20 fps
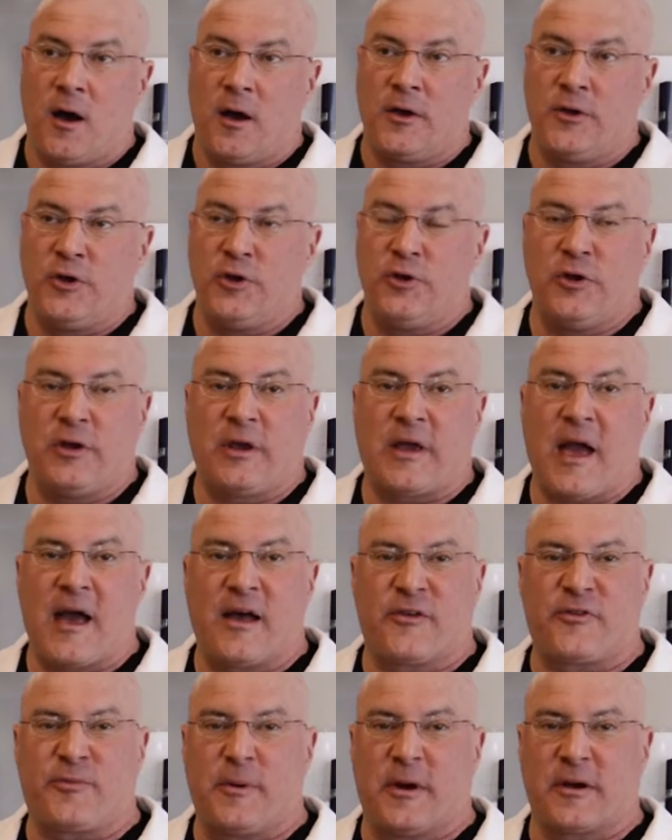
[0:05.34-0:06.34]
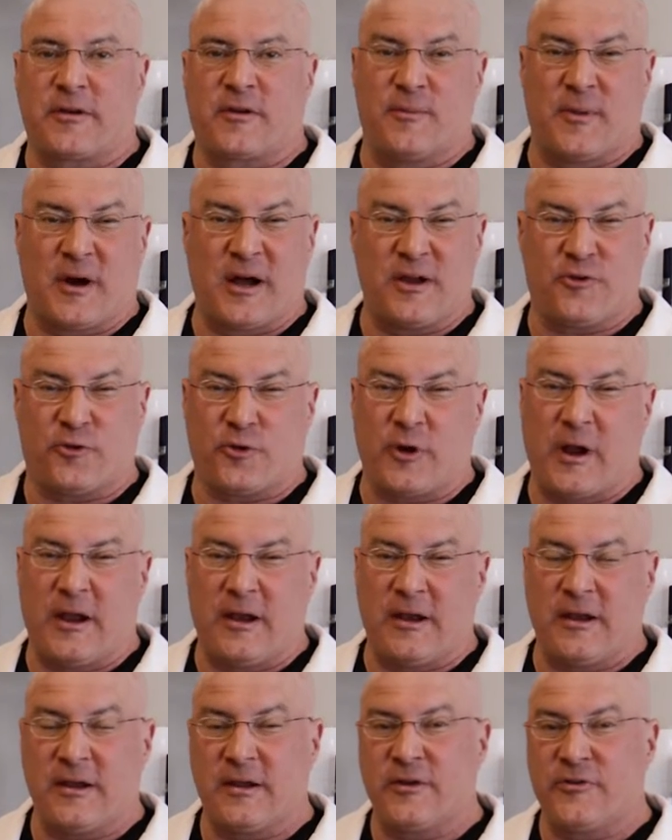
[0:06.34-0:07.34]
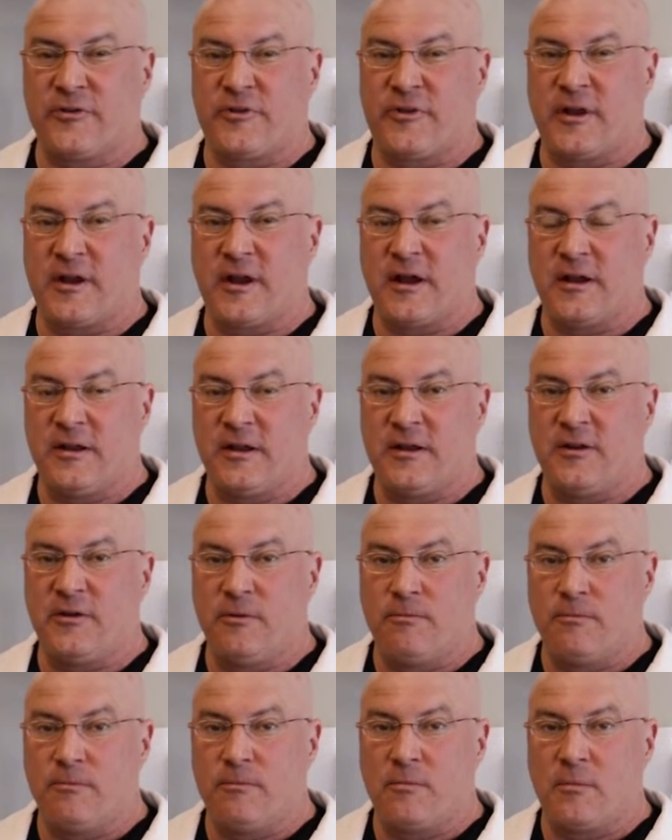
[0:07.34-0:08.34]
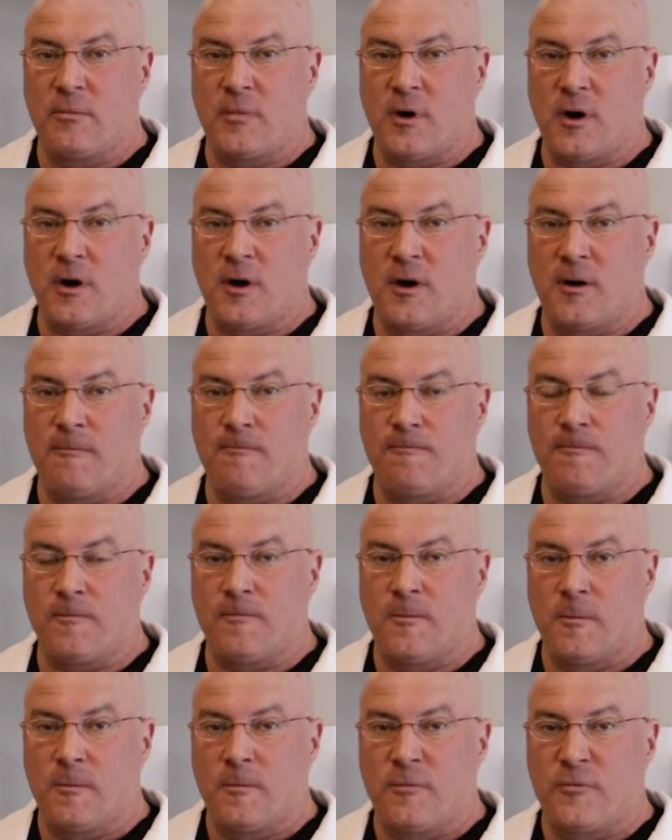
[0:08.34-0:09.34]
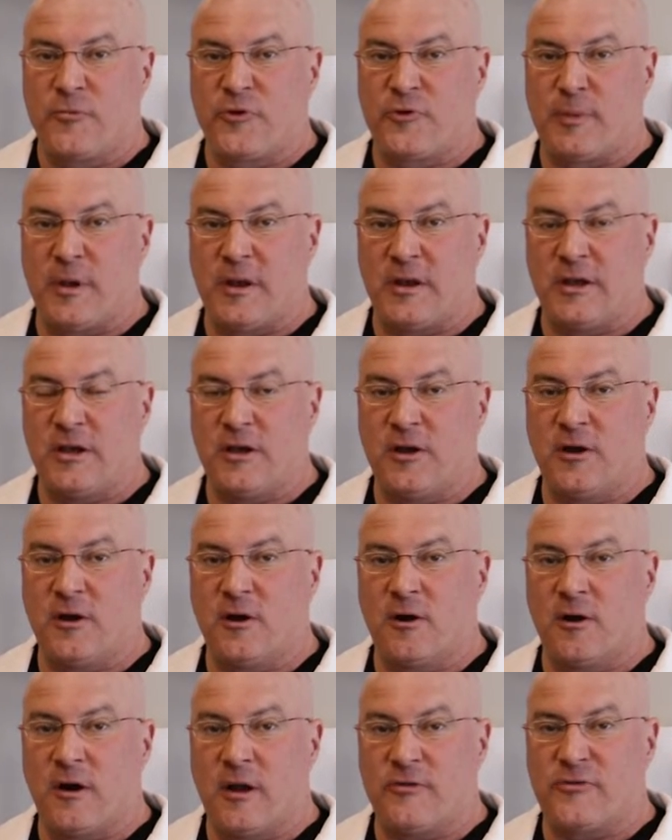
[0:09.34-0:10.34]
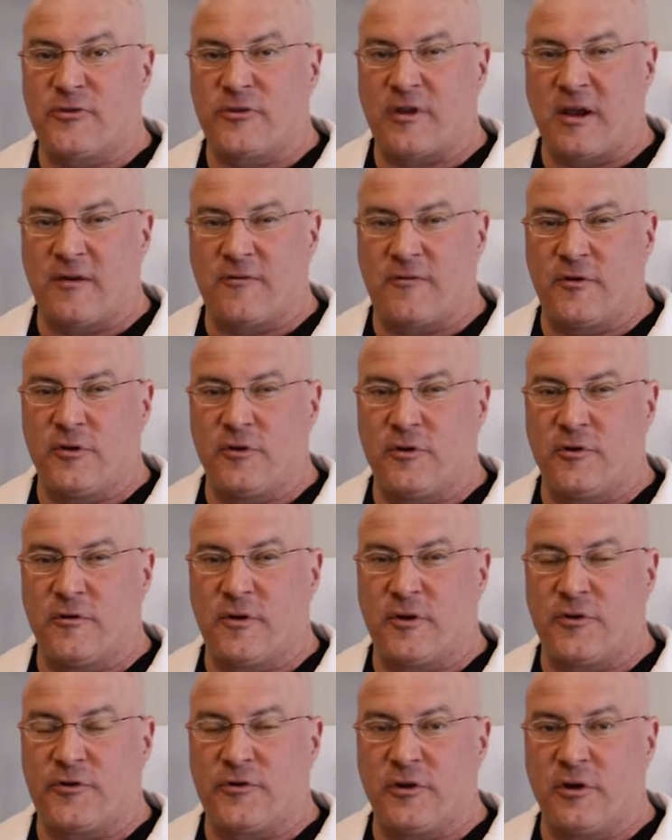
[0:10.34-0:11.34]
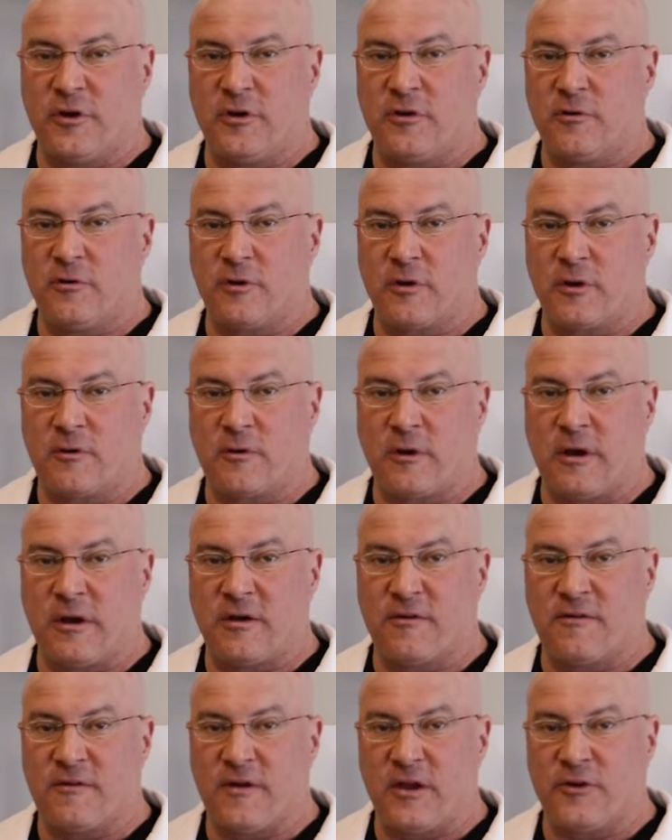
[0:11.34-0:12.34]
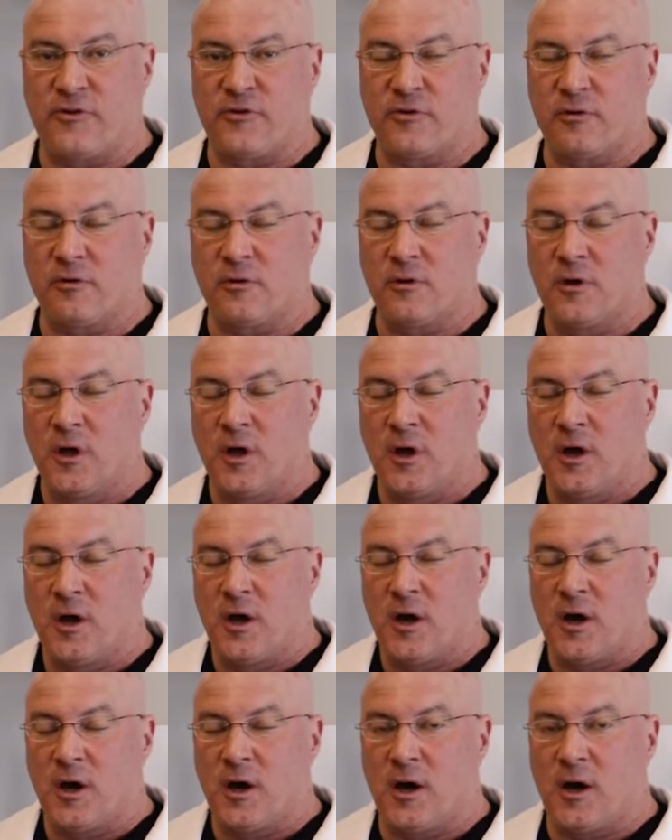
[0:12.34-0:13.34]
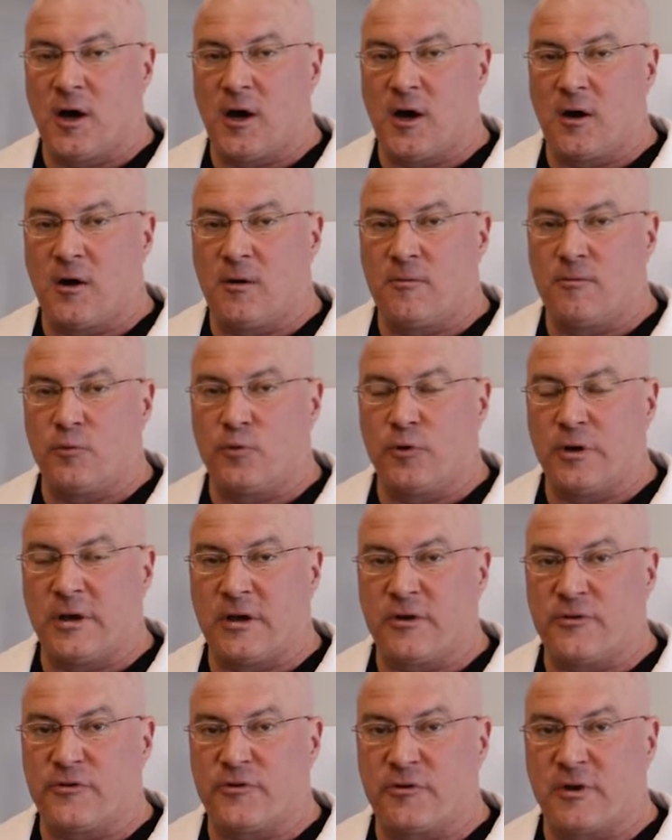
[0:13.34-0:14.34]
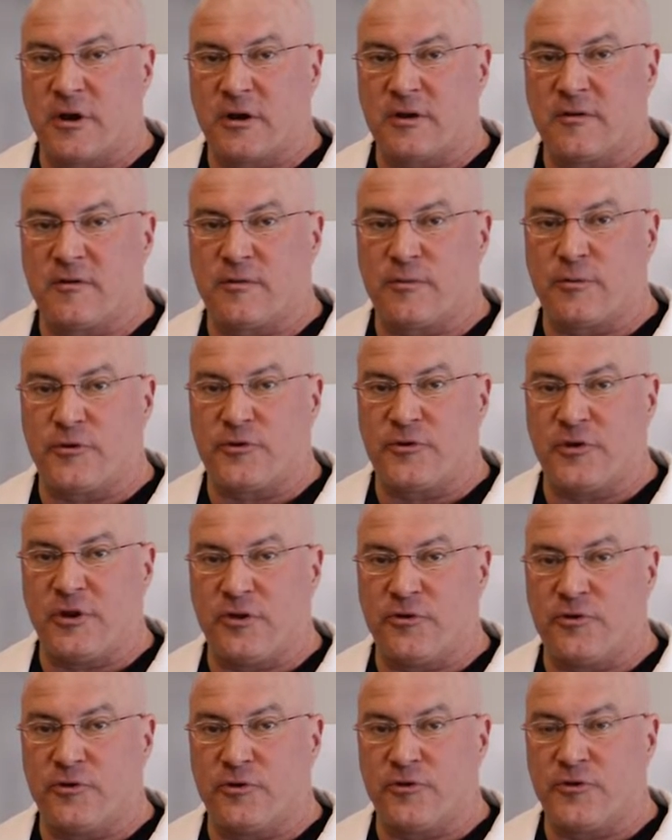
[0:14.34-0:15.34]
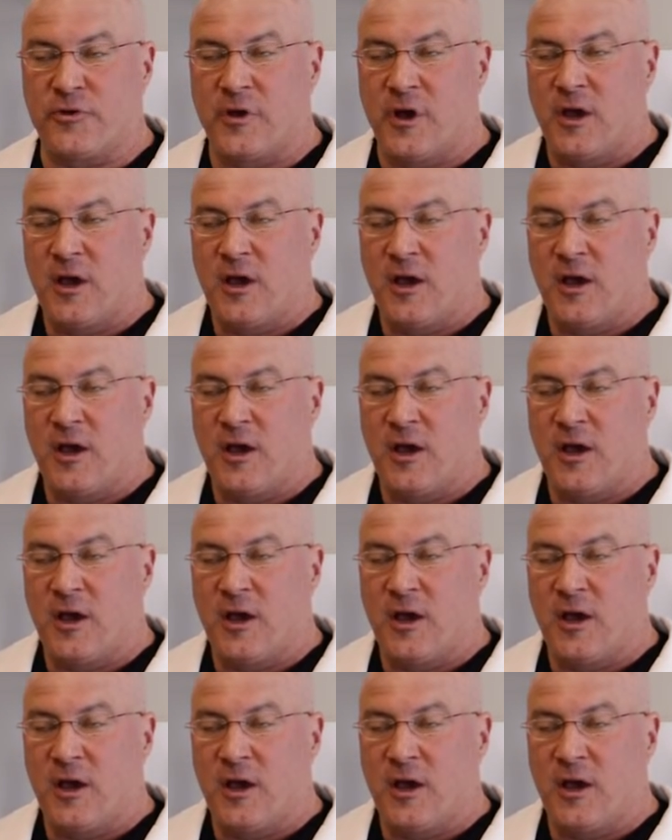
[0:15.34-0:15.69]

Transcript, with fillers: A unique aspect of my training is that I did um, spend a year at Stanford University doing craniofacial um, reconstructive procedures.